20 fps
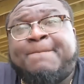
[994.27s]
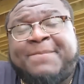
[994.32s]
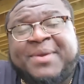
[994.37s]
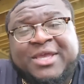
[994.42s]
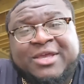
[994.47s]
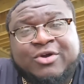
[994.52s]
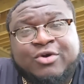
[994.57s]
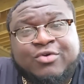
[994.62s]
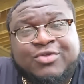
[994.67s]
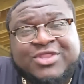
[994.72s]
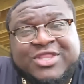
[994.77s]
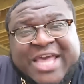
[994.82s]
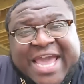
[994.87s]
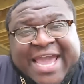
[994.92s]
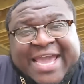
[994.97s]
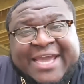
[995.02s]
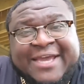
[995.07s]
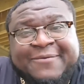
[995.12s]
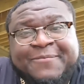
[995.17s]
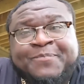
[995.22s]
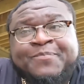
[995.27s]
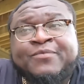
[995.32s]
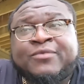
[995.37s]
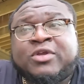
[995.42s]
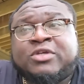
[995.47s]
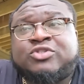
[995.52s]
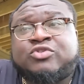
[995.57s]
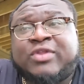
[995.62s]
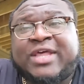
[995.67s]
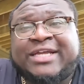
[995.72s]
Build that
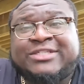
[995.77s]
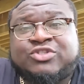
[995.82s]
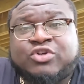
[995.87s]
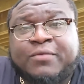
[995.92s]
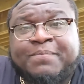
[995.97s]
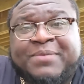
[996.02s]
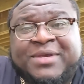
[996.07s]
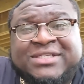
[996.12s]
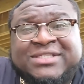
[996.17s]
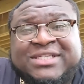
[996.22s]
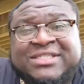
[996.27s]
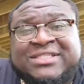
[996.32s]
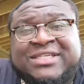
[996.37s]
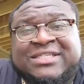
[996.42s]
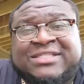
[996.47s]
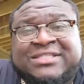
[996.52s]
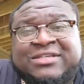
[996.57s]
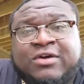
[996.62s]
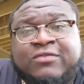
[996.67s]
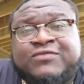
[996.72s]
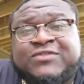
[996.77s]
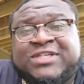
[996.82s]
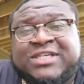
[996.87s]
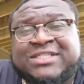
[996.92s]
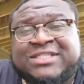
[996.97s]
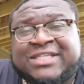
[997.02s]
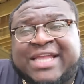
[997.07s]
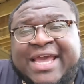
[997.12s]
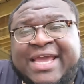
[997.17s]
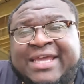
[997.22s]
so that your business is
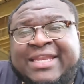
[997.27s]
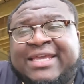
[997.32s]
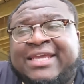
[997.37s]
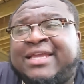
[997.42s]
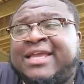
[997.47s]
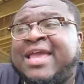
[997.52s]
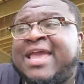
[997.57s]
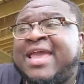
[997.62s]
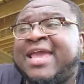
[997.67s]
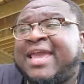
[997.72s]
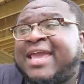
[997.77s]
self-sustaining.